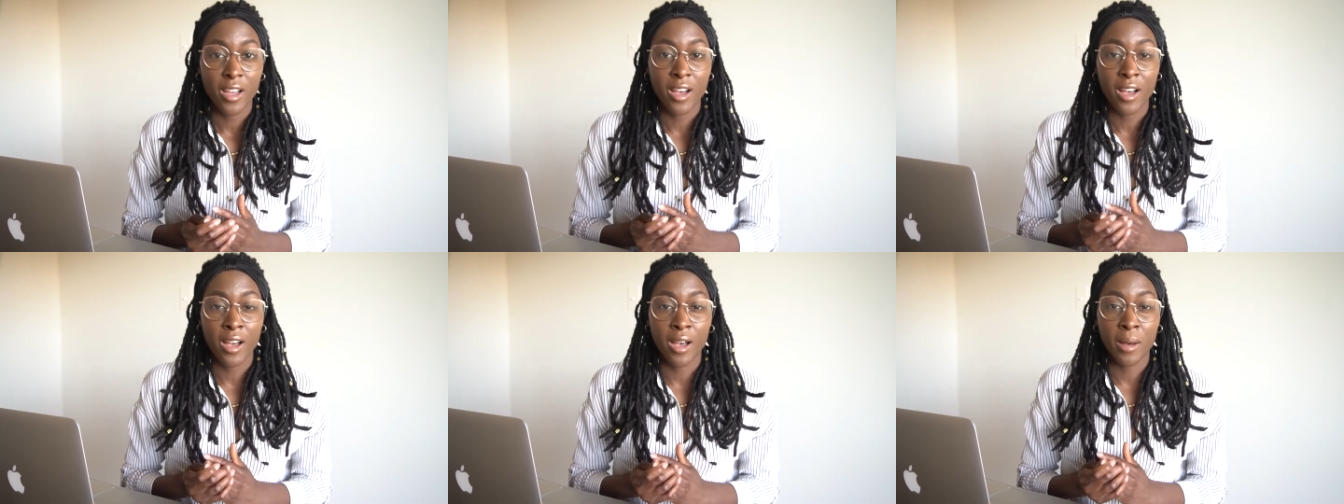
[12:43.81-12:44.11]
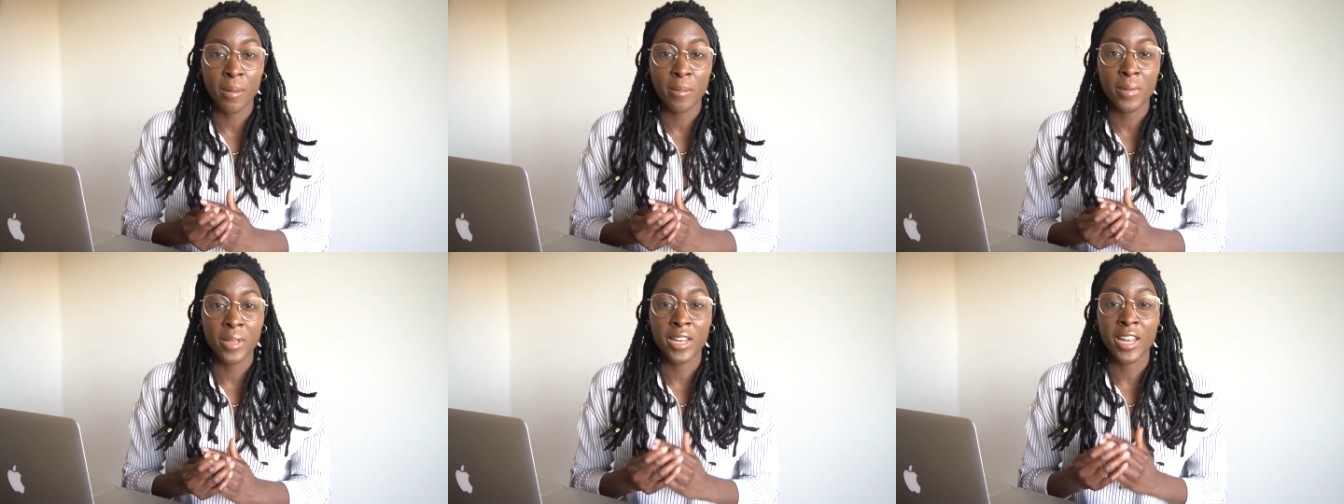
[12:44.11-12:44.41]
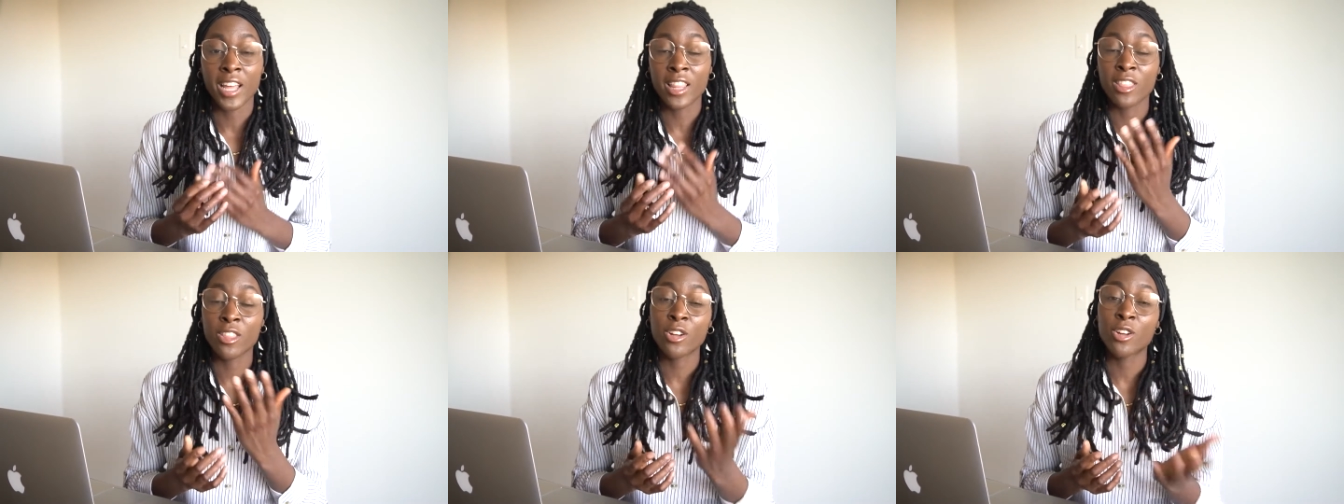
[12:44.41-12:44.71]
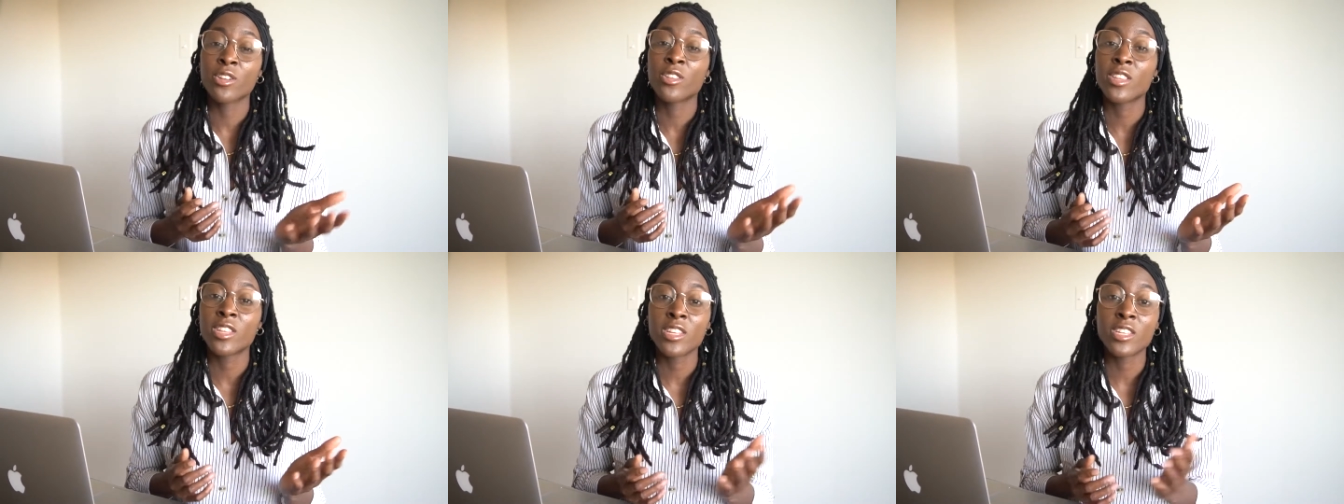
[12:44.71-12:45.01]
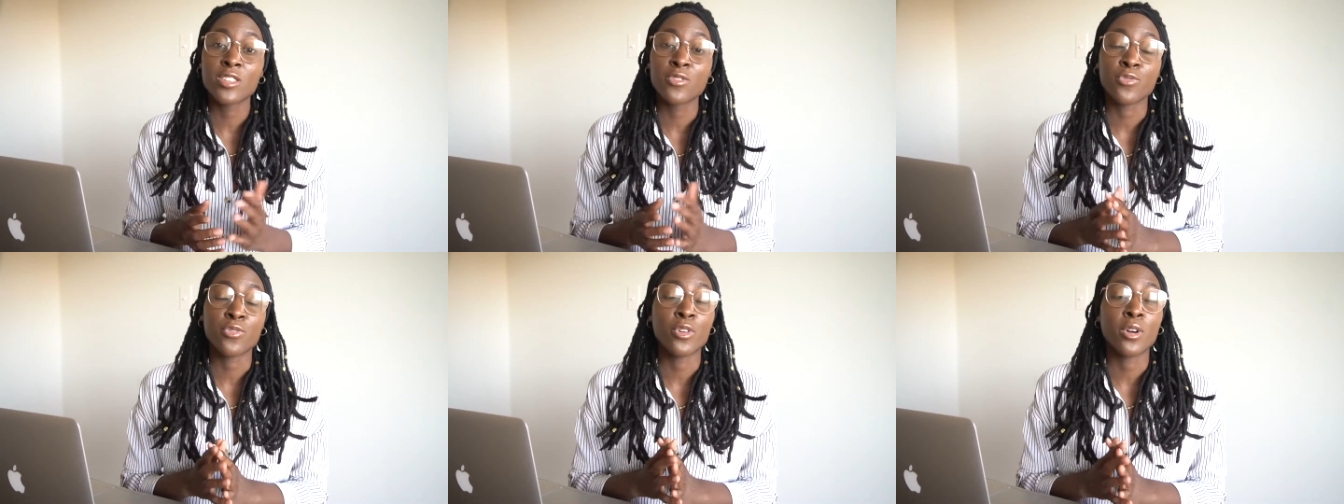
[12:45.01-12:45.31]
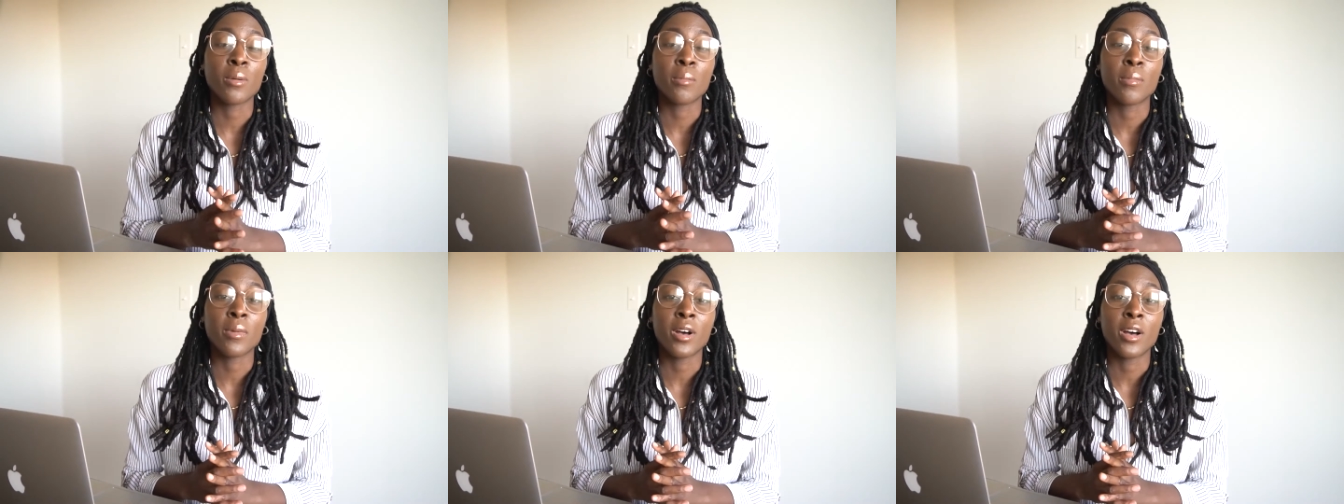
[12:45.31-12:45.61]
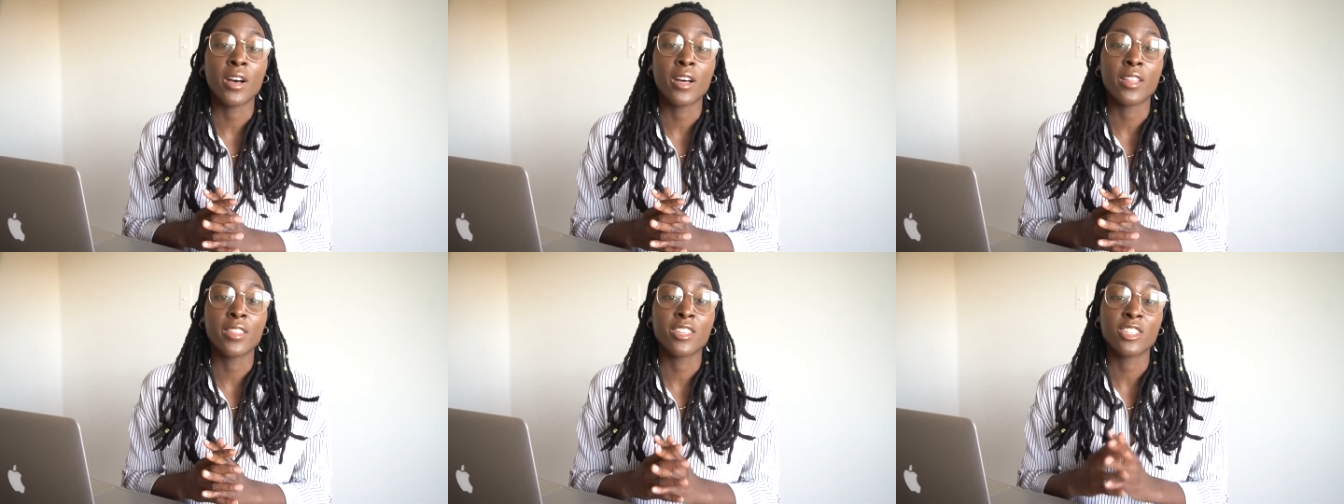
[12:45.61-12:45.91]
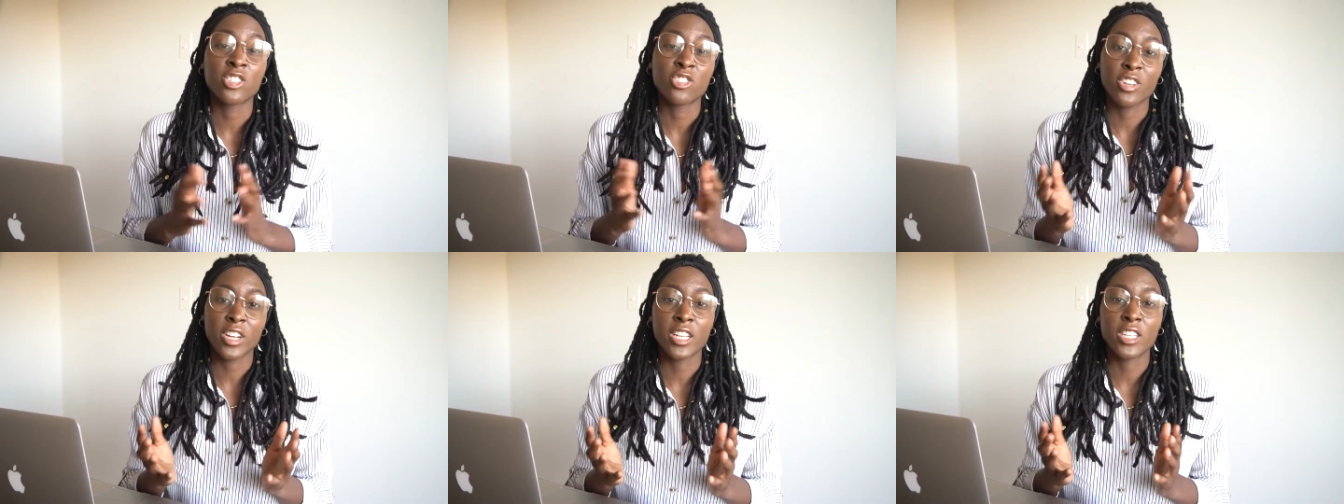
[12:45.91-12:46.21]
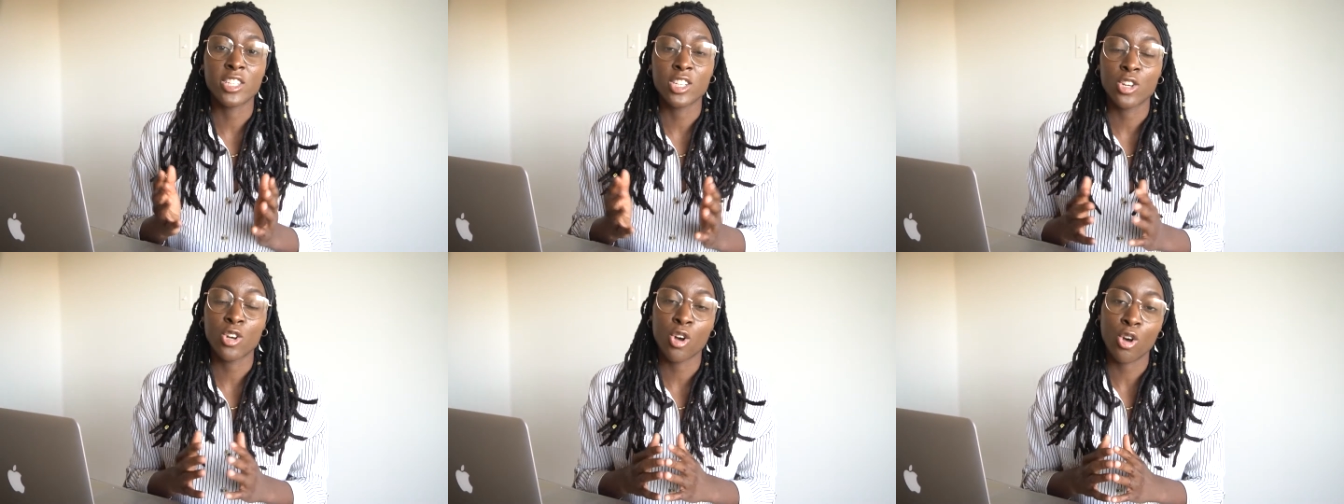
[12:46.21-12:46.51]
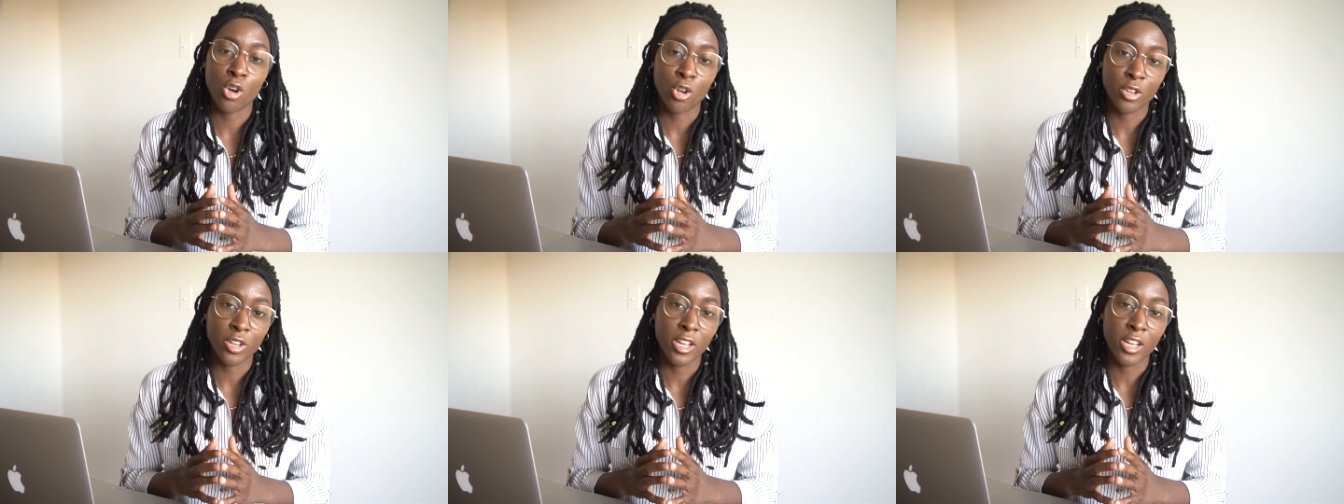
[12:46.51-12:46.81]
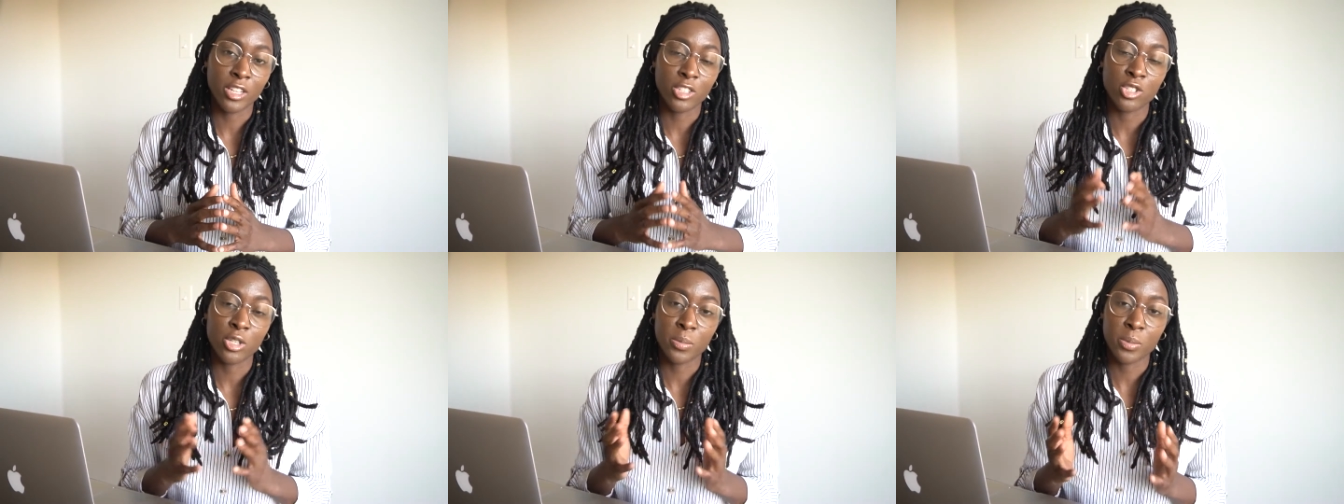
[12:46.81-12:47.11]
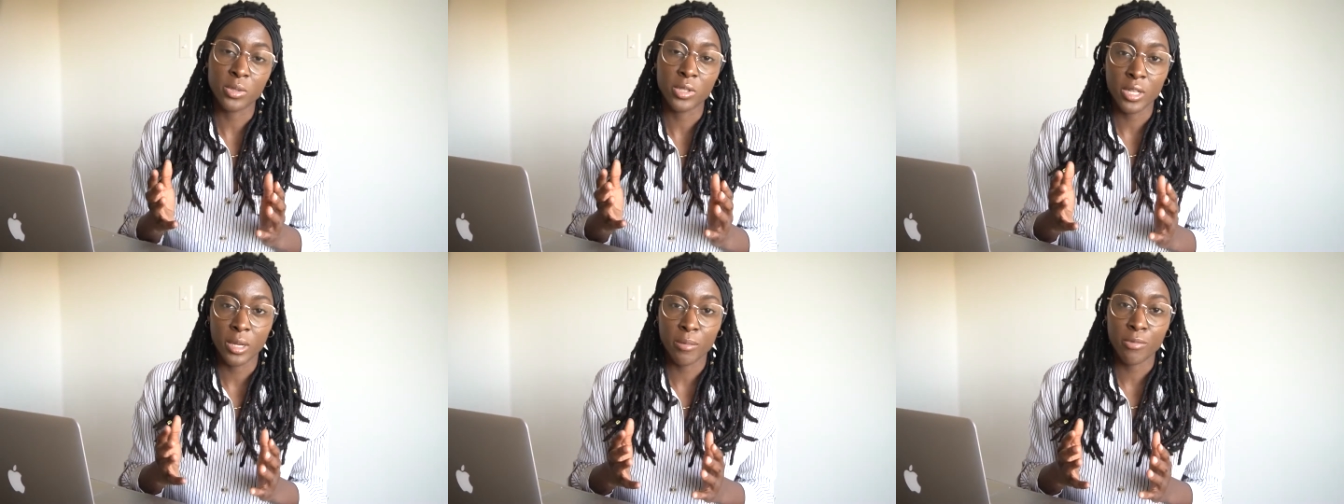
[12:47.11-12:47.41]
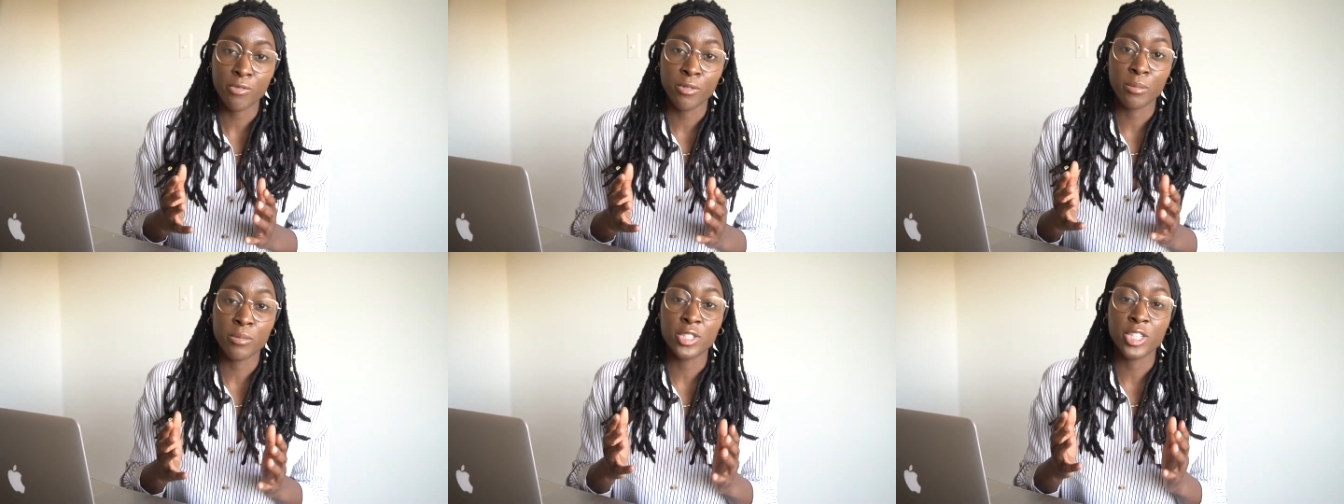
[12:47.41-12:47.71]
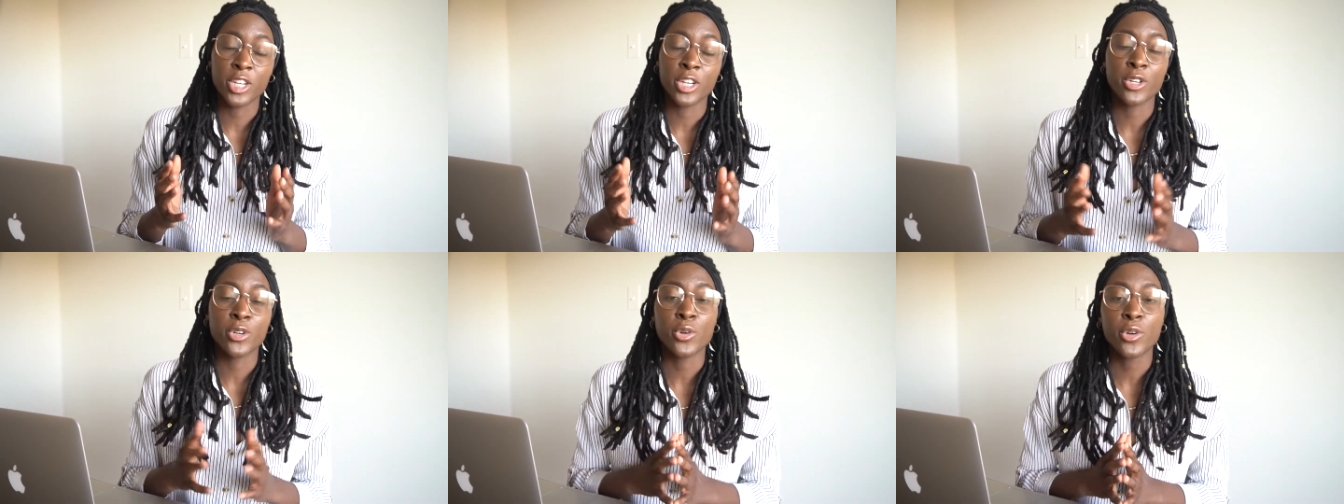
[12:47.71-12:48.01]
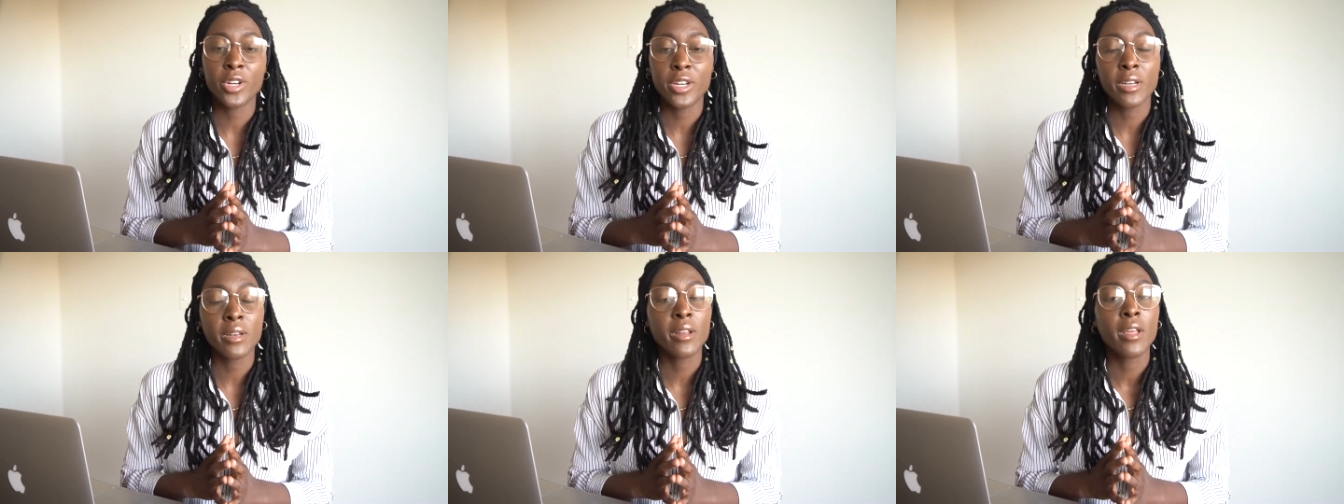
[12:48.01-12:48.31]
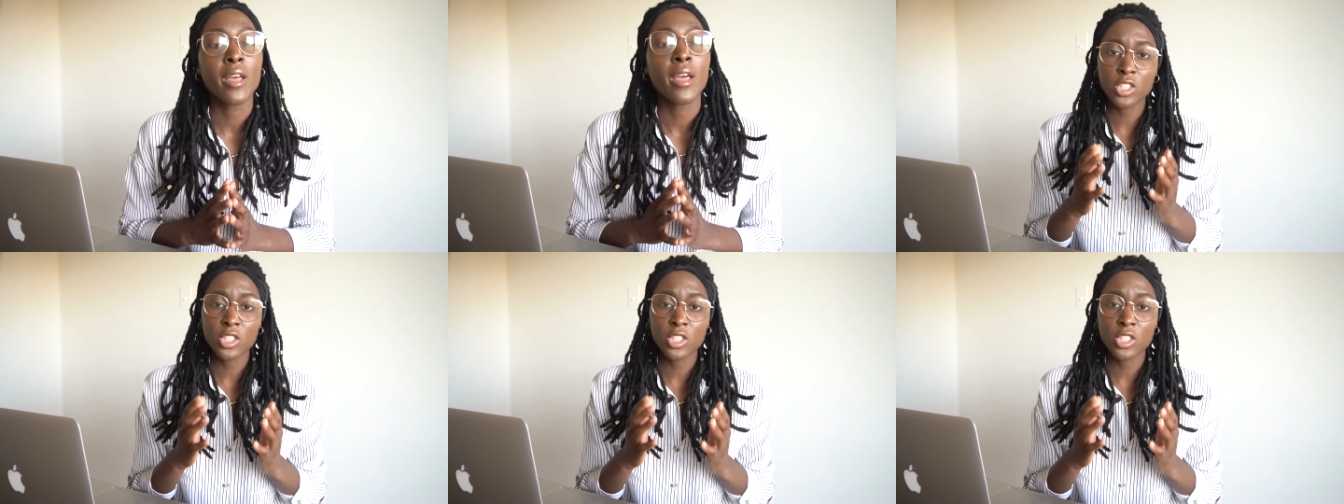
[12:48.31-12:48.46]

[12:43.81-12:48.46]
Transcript: Um, and I learned this from uh, the strategy called uh, triple dip from Jerry Norton.